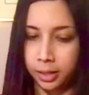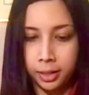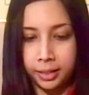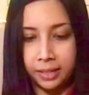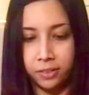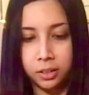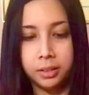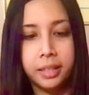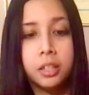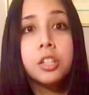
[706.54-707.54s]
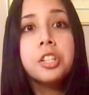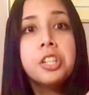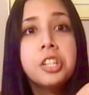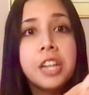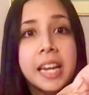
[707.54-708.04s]
Give it a little
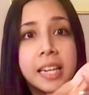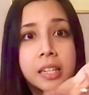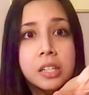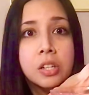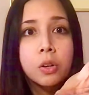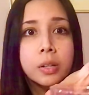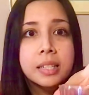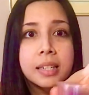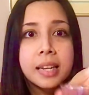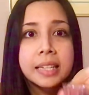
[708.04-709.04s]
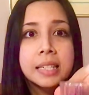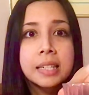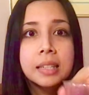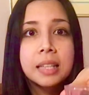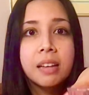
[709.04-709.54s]
shake so it's nice and
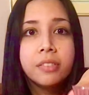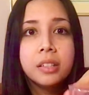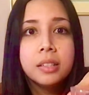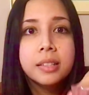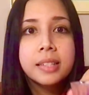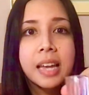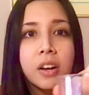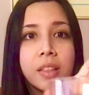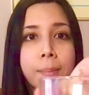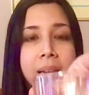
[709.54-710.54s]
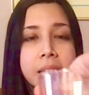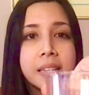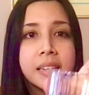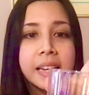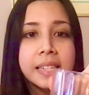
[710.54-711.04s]
level. See how that makes it
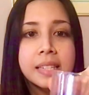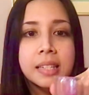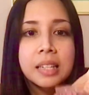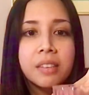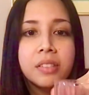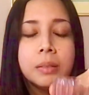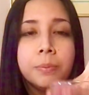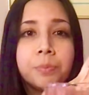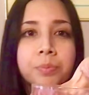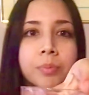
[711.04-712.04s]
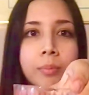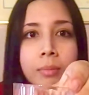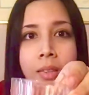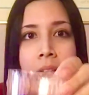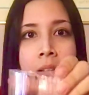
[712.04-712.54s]
nice and level?
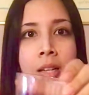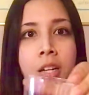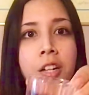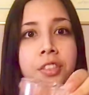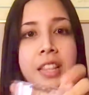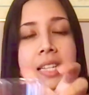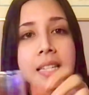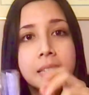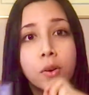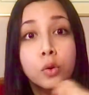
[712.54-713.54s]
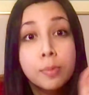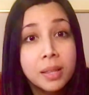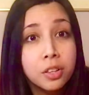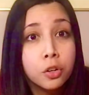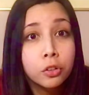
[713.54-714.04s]
This is going to be
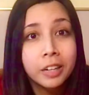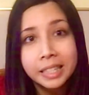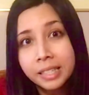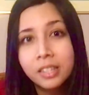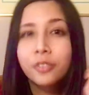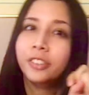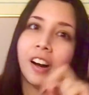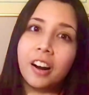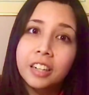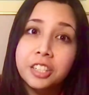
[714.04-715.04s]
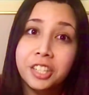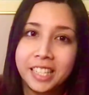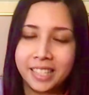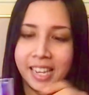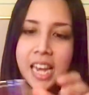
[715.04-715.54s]
the crust for our
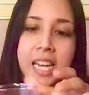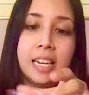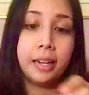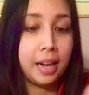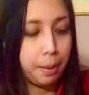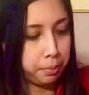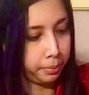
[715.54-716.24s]
cheesecake in a cup.